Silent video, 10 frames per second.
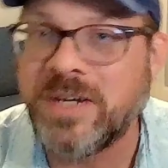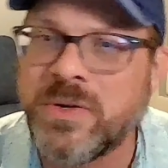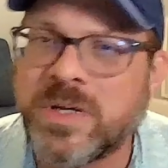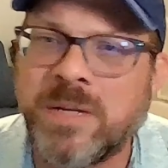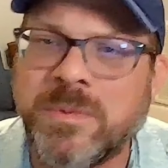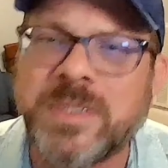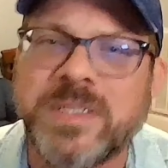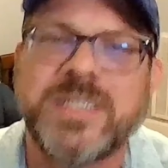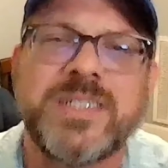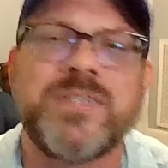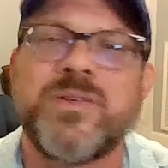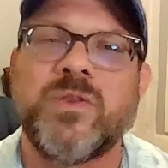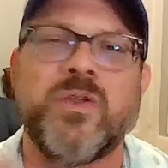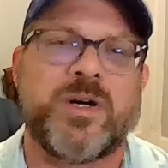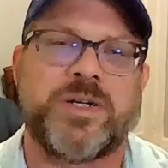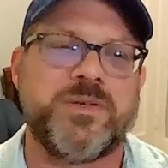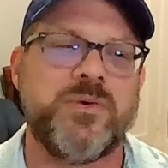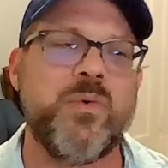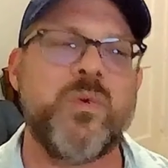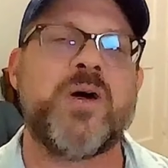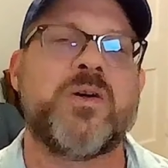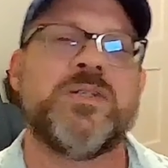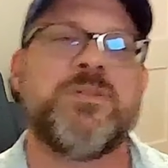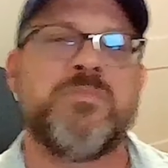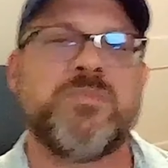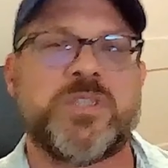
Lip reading: Newcomers, look, welcome